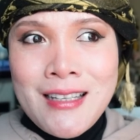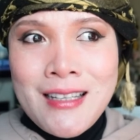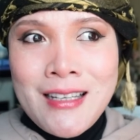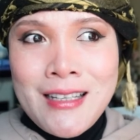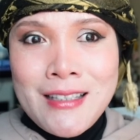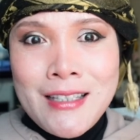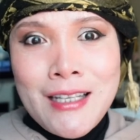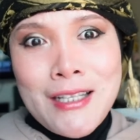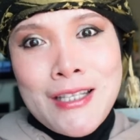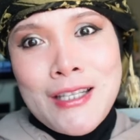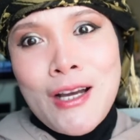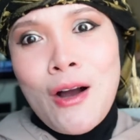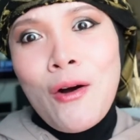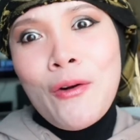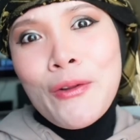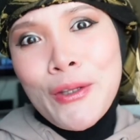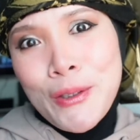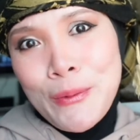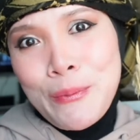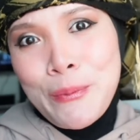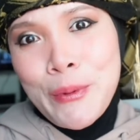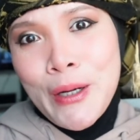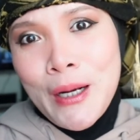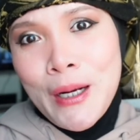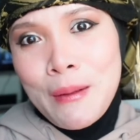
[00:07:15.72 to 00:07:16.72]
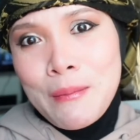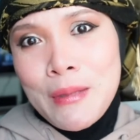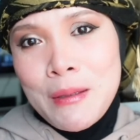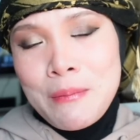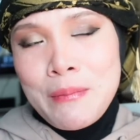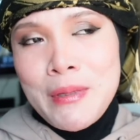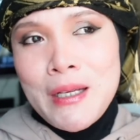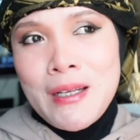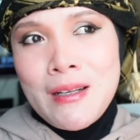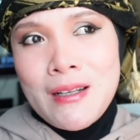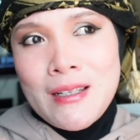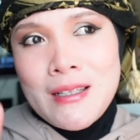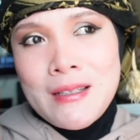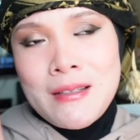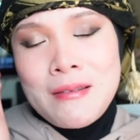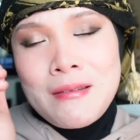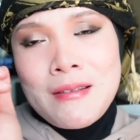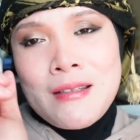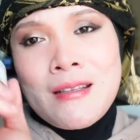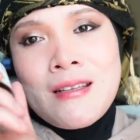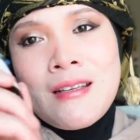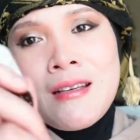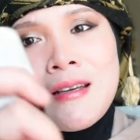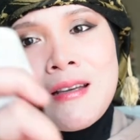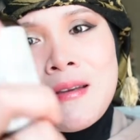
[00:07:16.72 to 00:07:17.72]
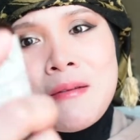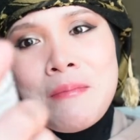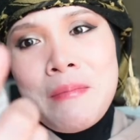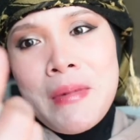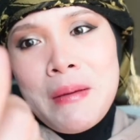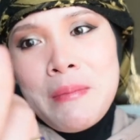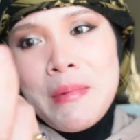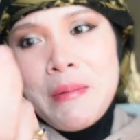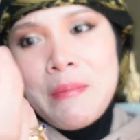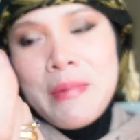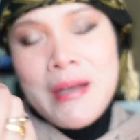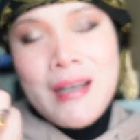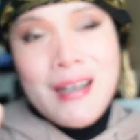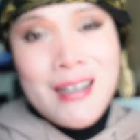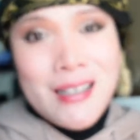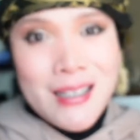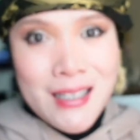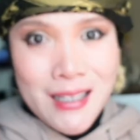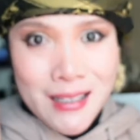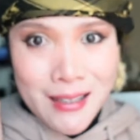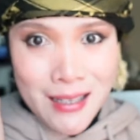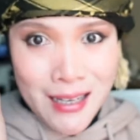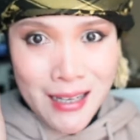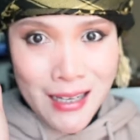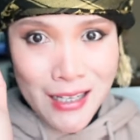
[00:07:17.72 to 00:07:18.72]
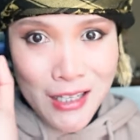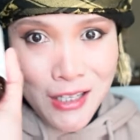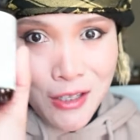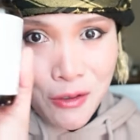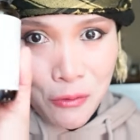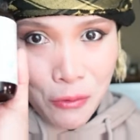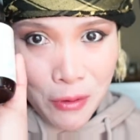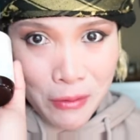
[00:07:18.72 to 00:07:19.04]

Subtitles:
That's the only problem, because maybe because it has